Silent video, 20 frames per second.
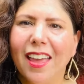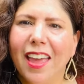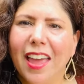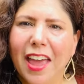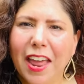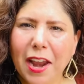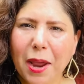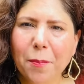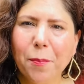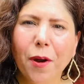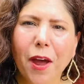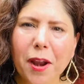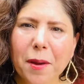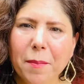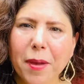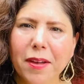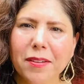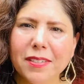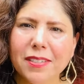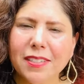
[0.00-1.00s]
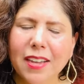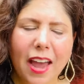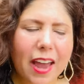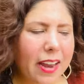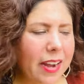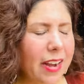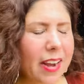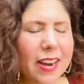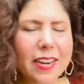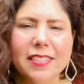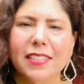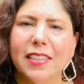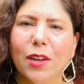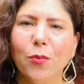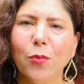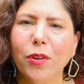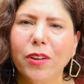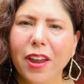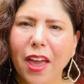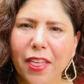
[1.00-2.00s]
And I brought him outside and I
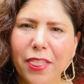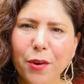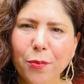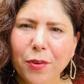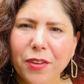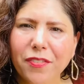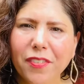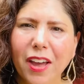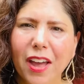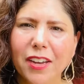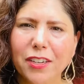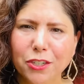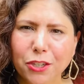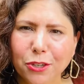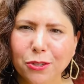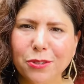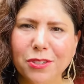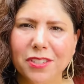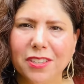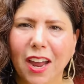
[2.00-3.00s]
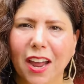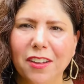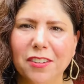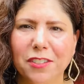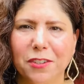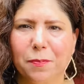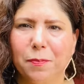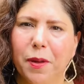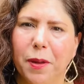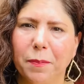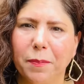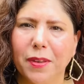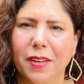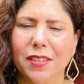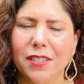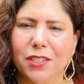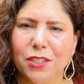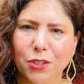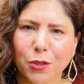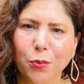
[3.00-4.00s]
said, well, now that we've got two styles of
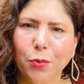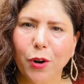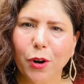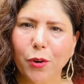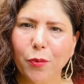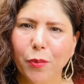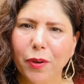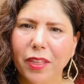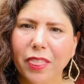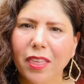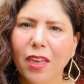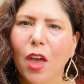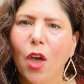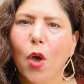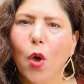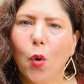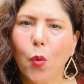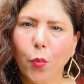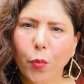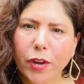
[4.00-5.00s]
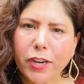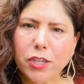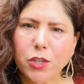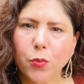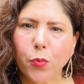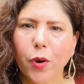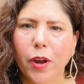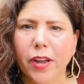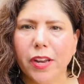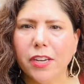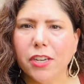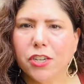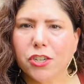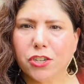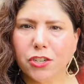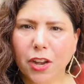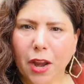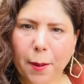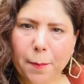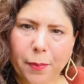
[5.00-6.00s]
pumpkins to work with, which one
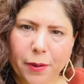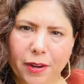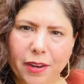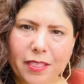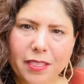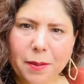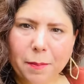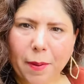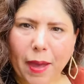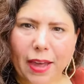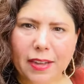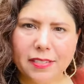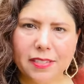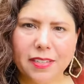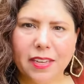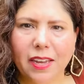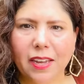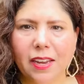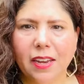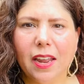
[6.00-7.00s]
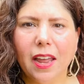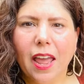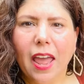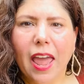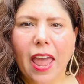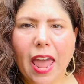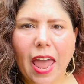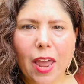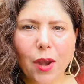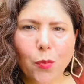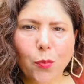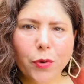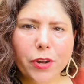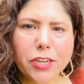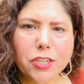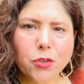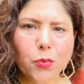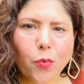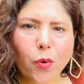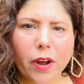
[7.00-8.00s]
should I put in the basket and
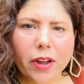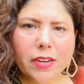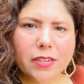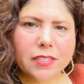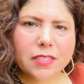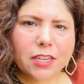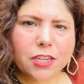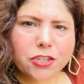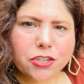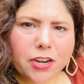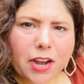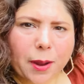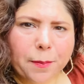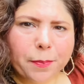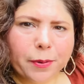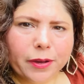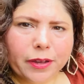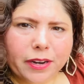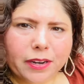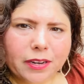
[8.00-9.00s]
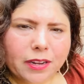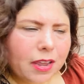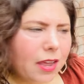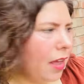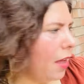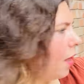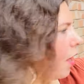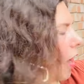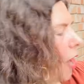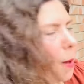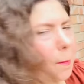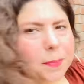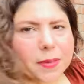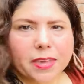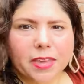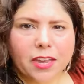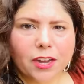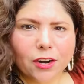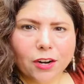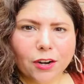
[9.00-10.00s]
which one should I put up
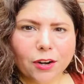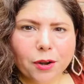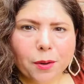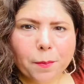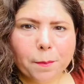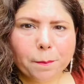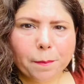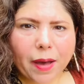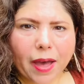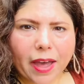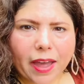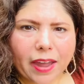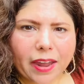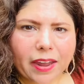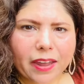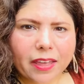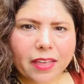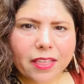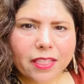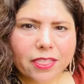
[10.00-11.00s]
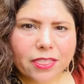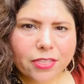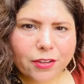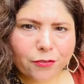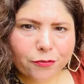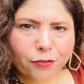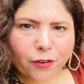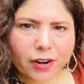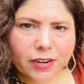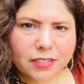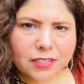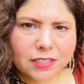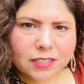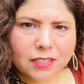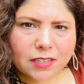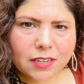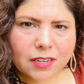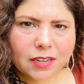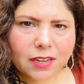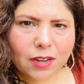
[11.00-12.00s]
here by the front
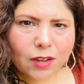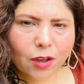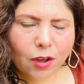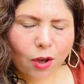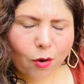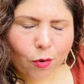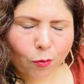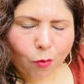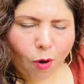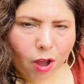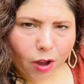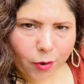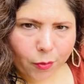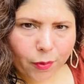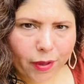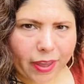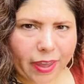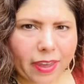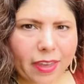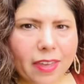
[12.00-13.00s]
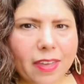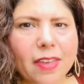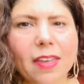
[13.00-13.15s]
walkway?